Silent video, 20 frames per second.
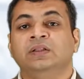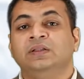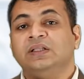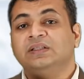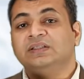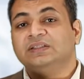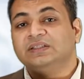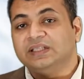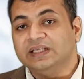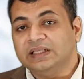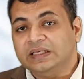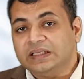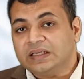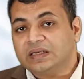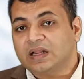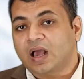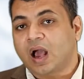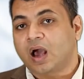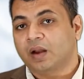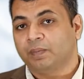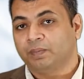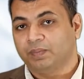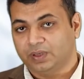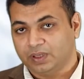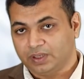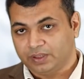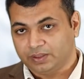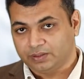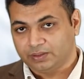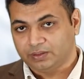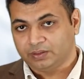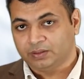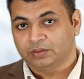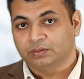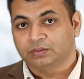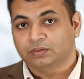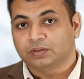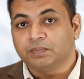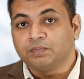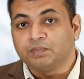The thinner our blood,
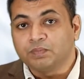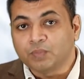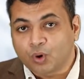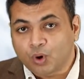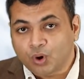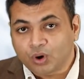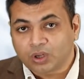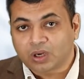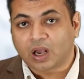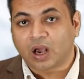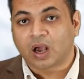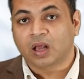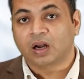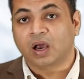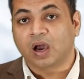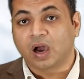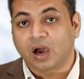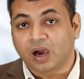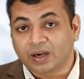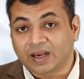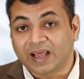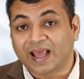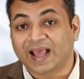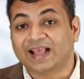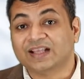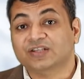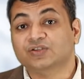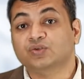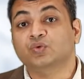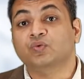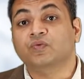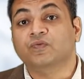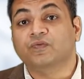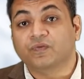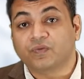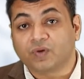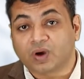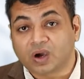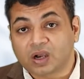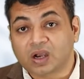the more our heart has to
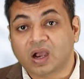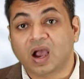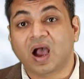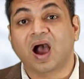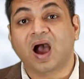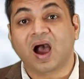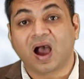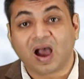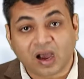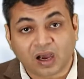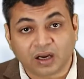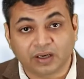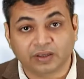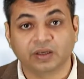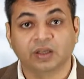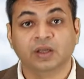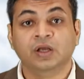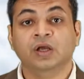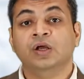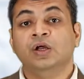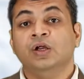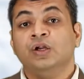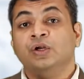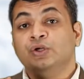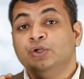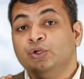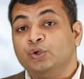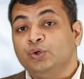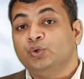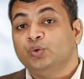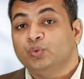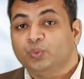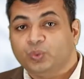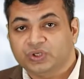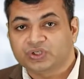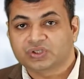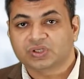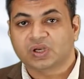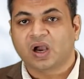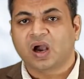work hard, due to
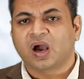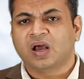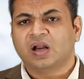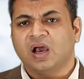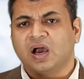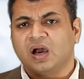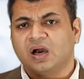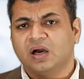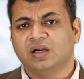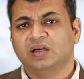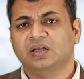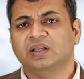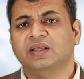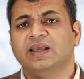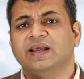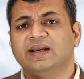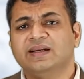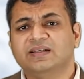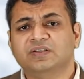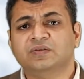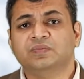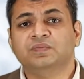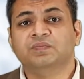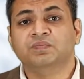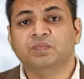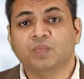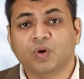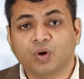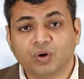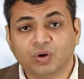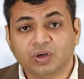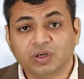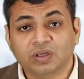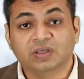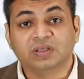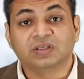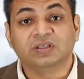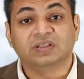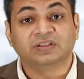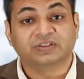which our heart gets more
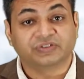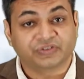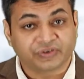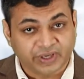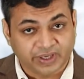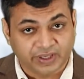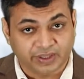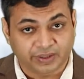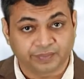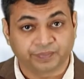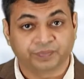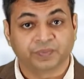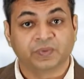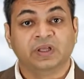strain.